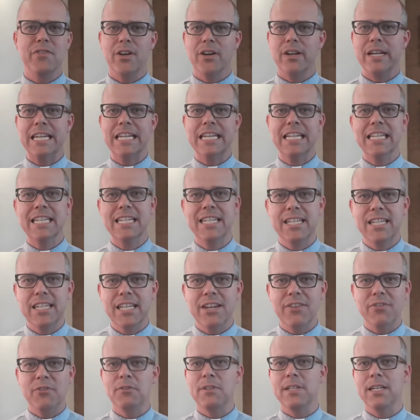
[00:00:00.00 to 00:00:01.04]
very
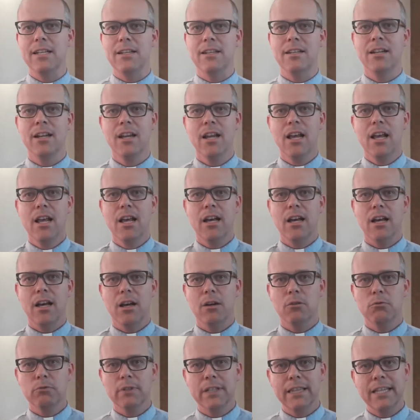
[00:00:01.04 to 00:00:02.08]
gifted uh,
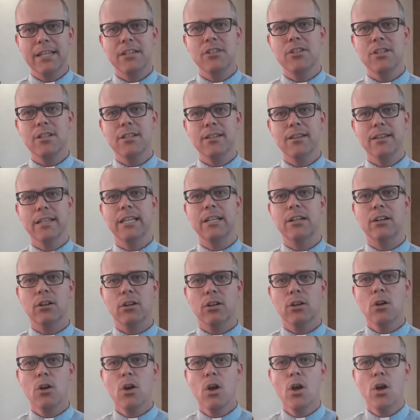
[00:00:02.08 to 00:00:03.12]
religious
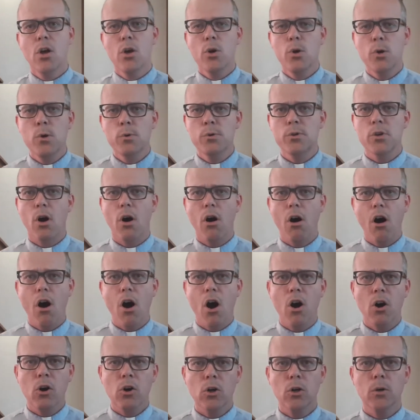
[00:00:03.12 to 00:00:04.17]
leader who's
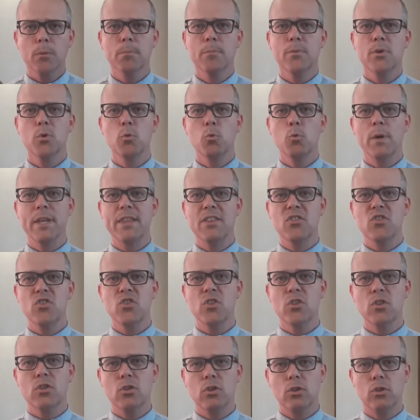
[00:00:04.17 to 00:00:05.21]
armed with
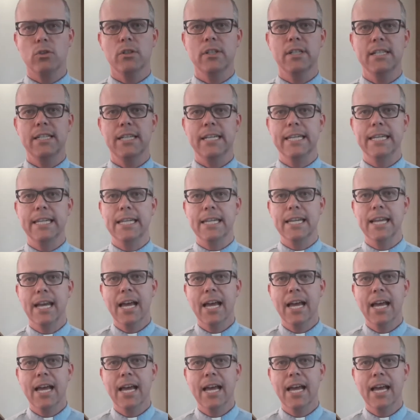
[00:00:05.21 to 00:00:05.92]
certainty